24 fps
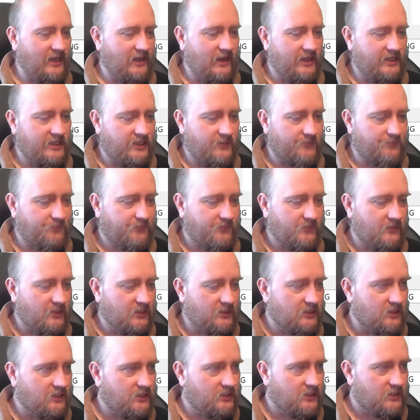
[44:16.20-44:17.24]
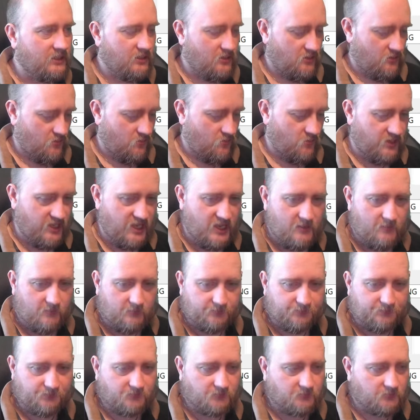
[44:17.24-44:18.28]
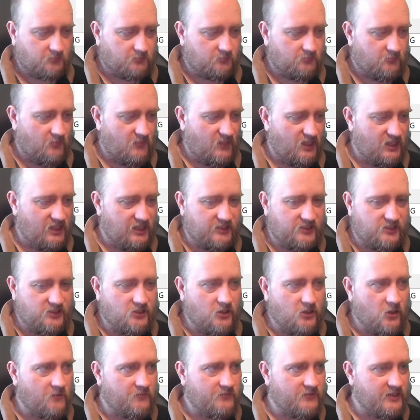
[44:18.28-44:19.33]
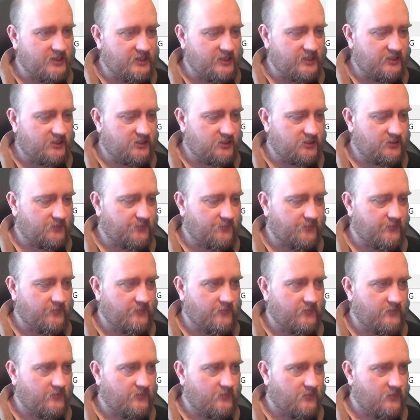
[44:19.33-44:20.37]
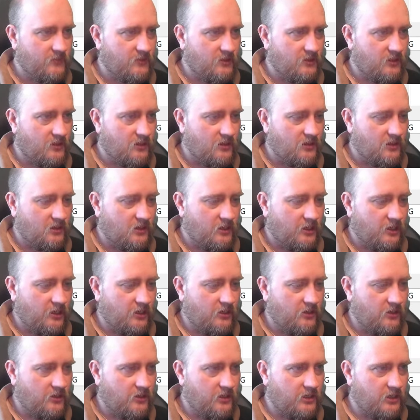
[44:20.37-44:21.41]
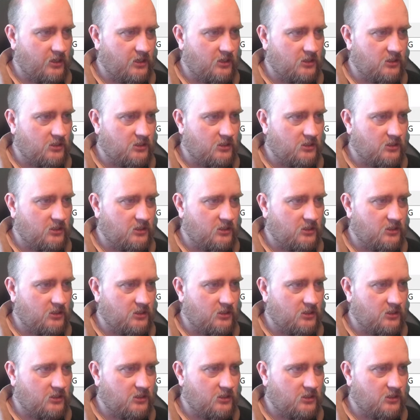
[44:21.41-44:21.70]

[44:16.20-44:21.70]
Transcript: like. Okay, let's go for it. Gonna